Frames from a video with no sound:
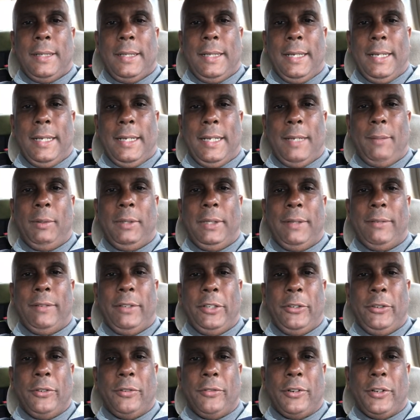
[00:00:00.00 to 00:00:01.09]
I believe a
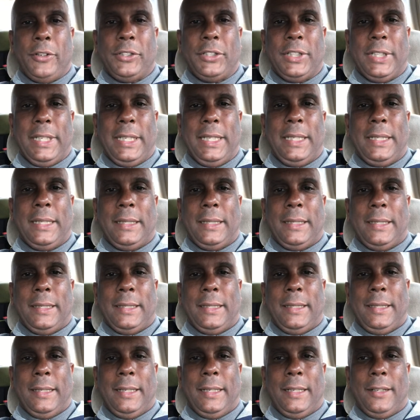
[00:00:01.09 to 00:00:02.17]
university
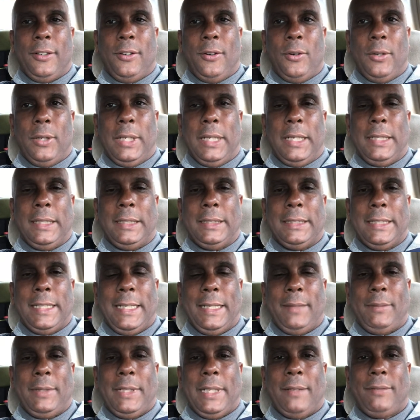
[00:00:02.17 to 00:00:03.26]
in Angola is
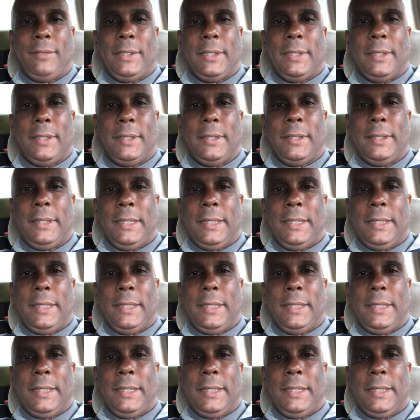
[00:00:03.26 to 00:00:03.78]
named after her.